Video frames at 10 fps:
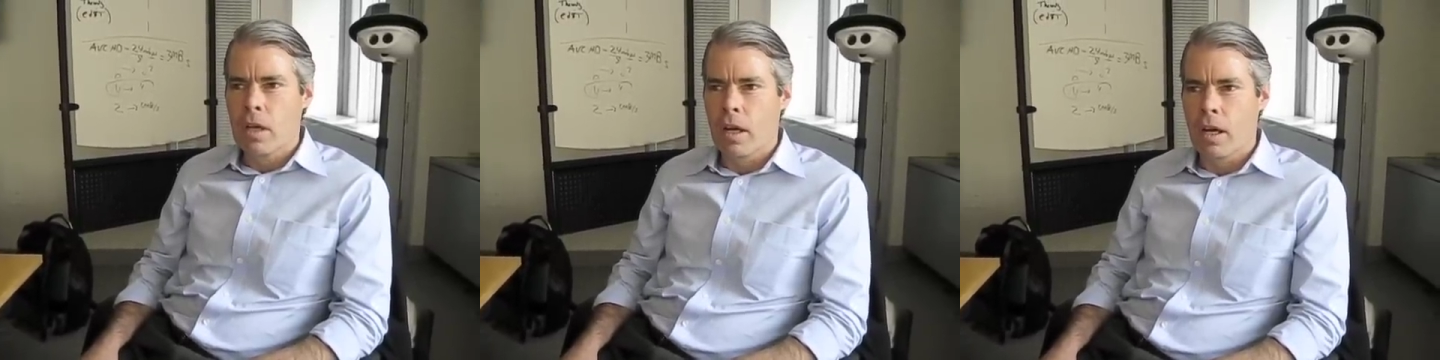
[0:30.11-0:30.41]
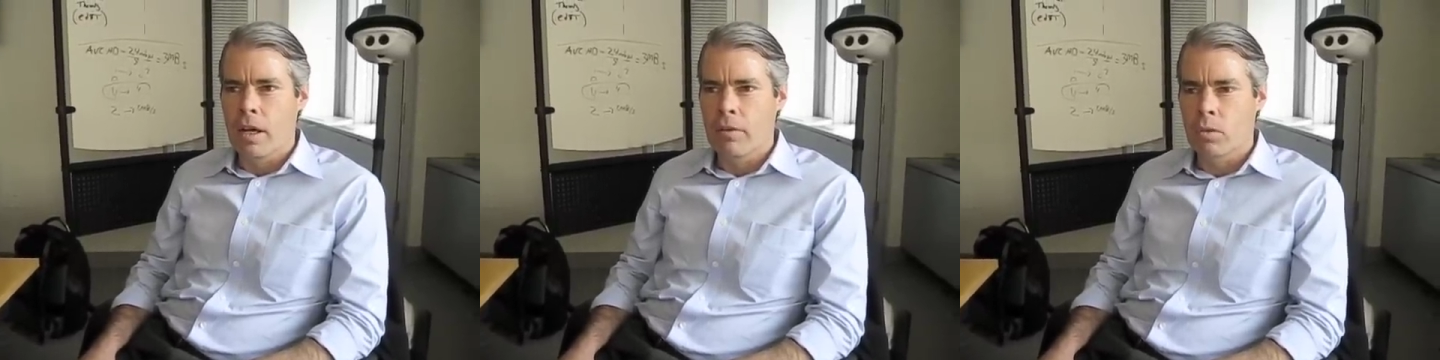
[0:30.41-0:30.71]

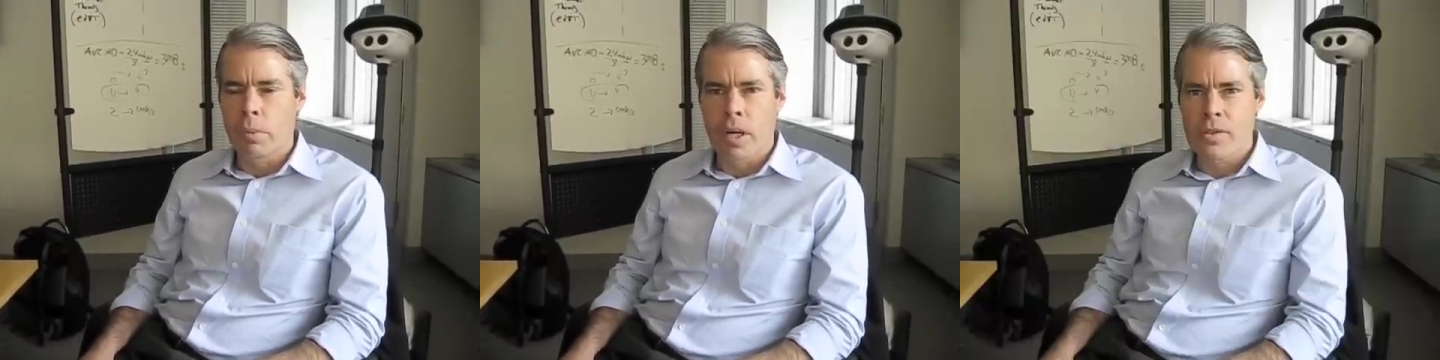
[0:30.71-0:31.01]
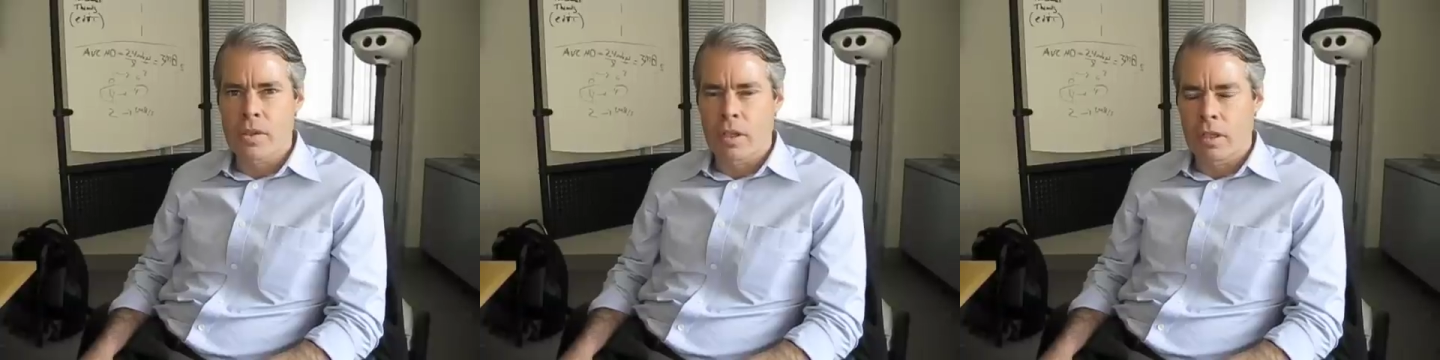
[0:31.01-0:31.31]
uh,
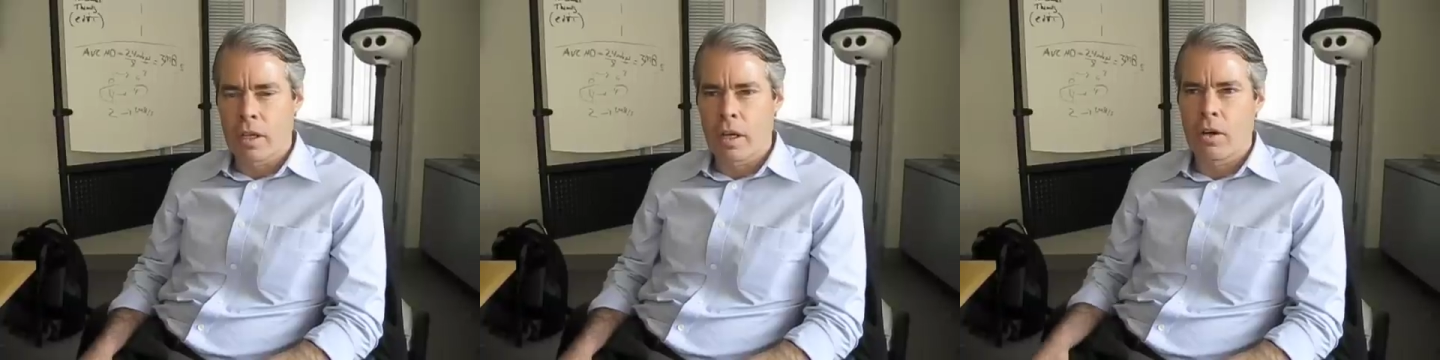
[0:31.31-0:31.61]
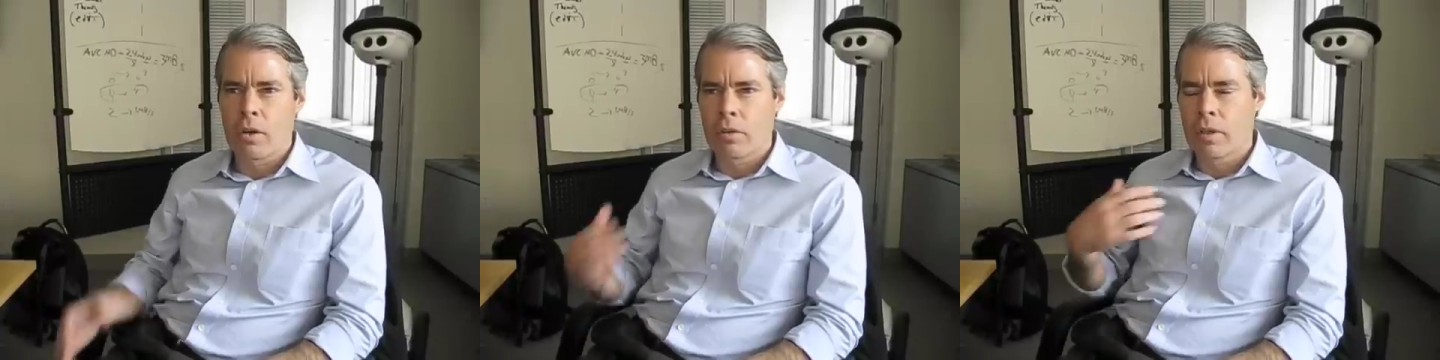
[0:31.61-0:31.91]
robots that
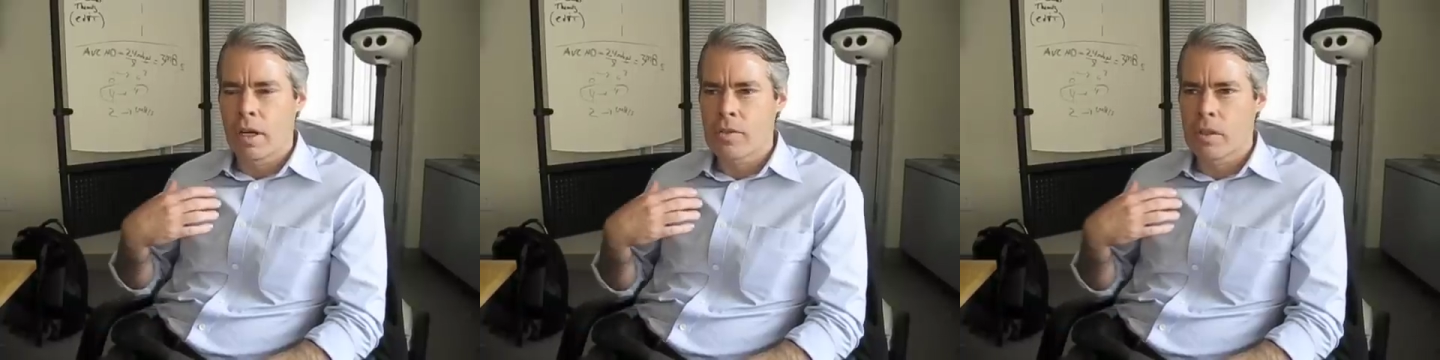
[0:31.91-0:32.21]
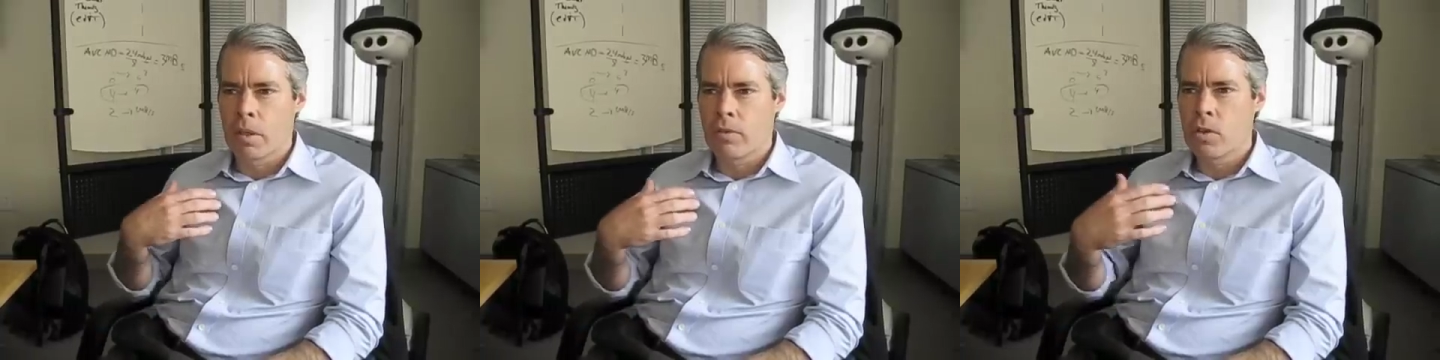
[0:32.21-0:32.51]
allow us
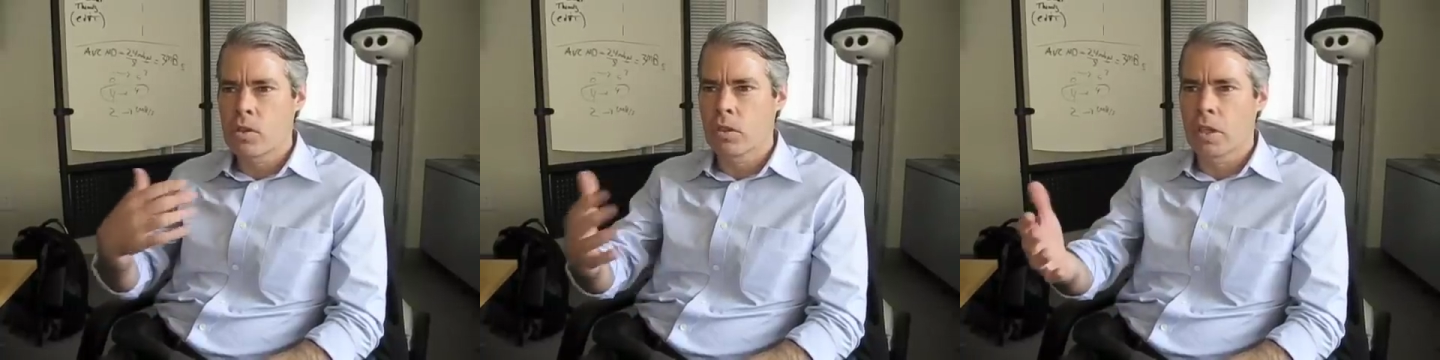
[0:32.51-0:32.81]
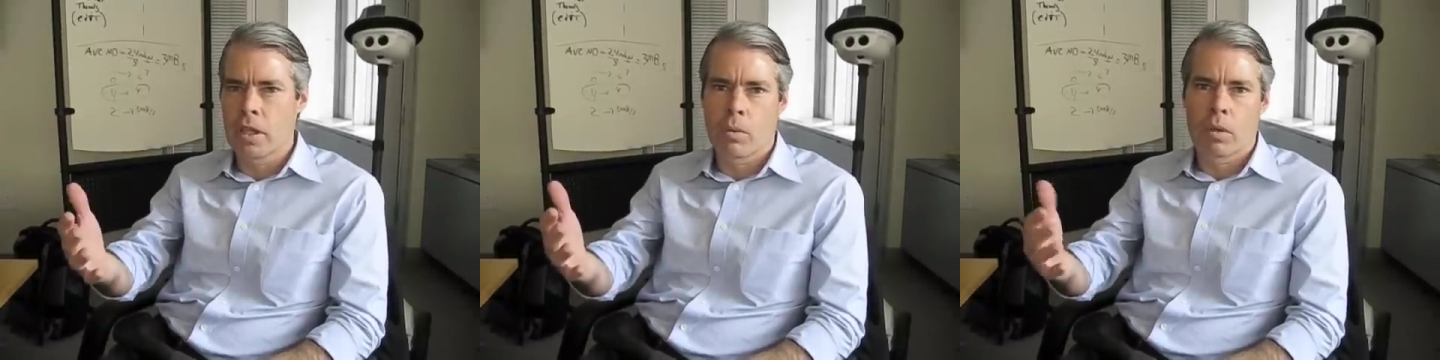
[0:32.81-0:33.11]
to be
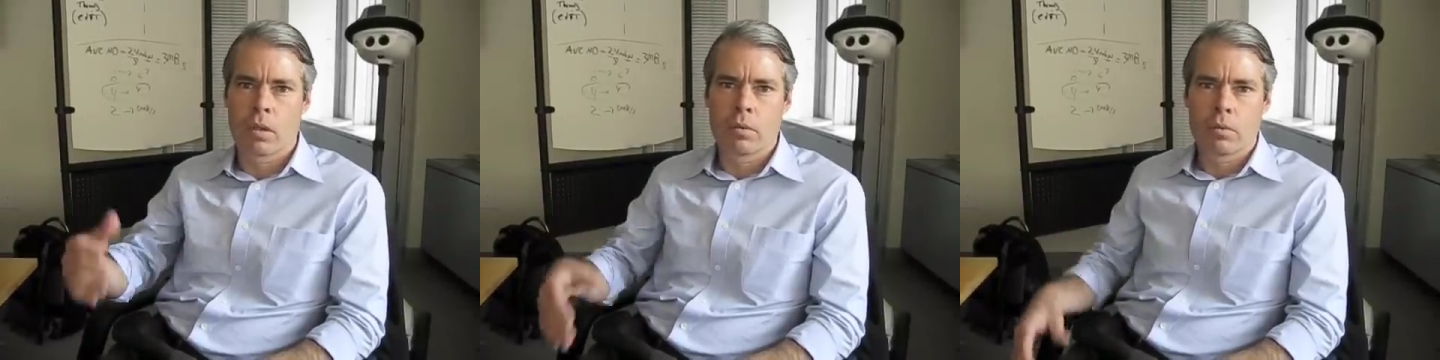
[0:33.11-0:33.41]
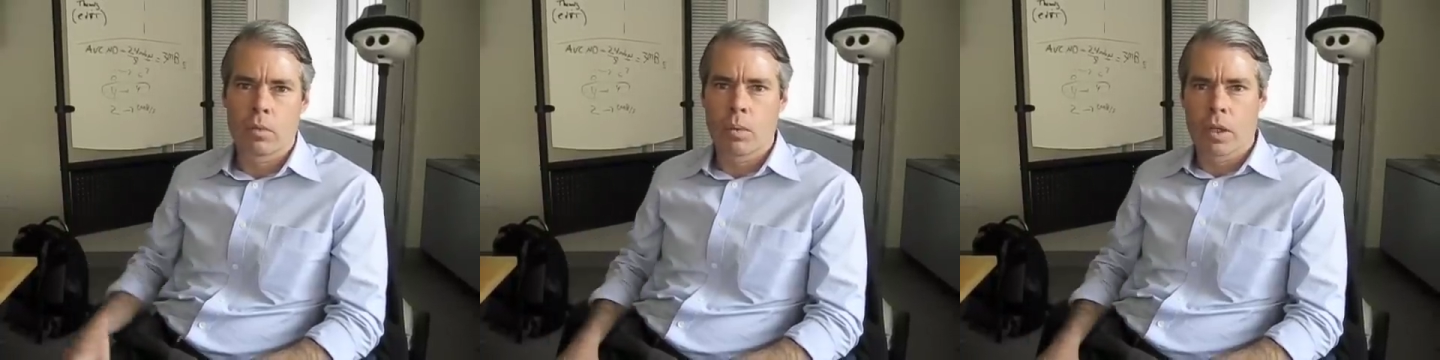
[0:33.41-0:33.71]
virtually anywhere
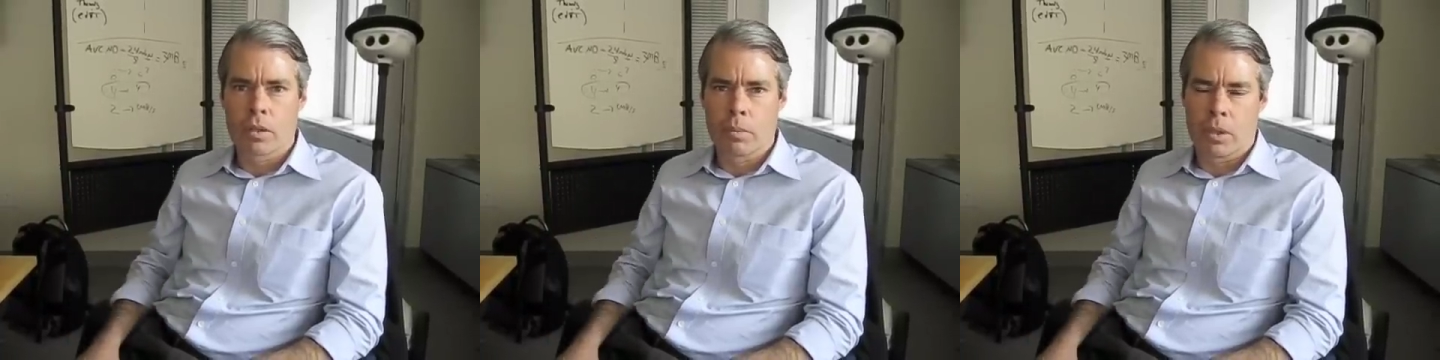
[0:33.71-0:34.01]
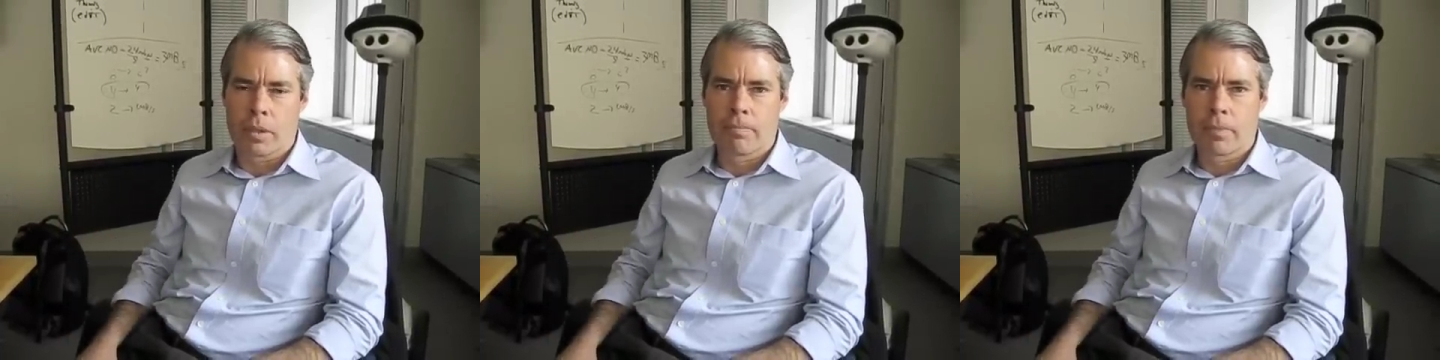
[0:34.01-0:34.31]
we want to be.